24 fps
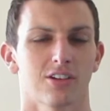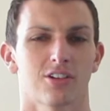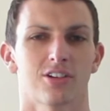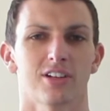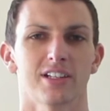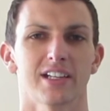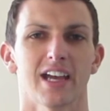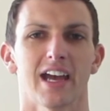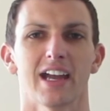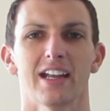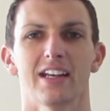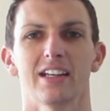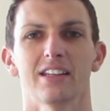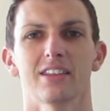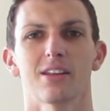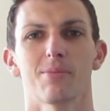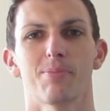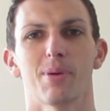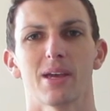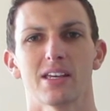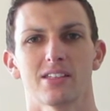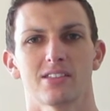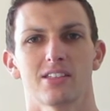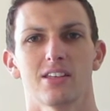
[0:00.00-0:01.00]
creating the
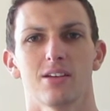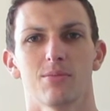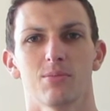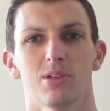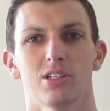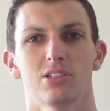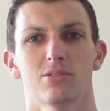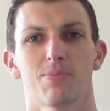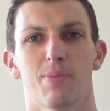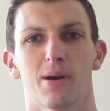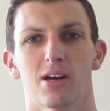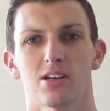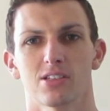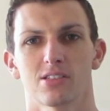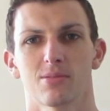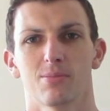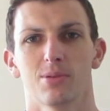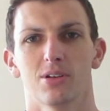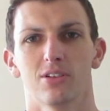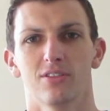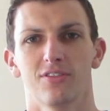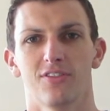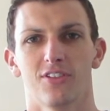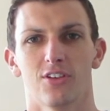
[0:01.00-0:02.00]
best image
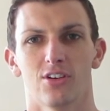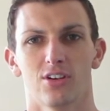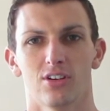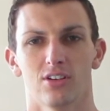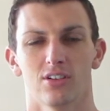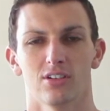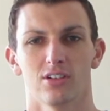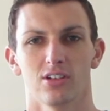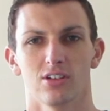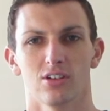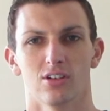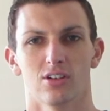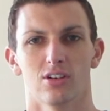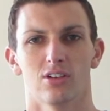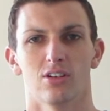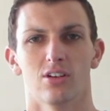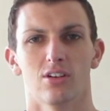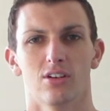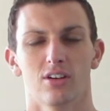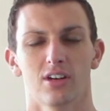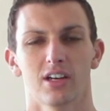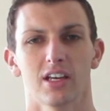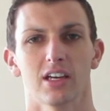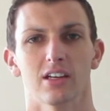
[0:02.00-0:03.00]
possible for your
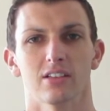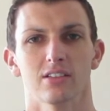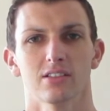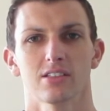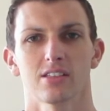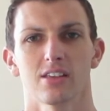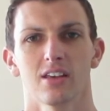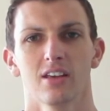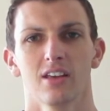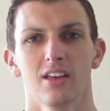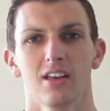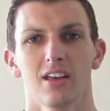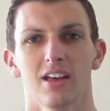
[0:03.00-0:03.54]
audience.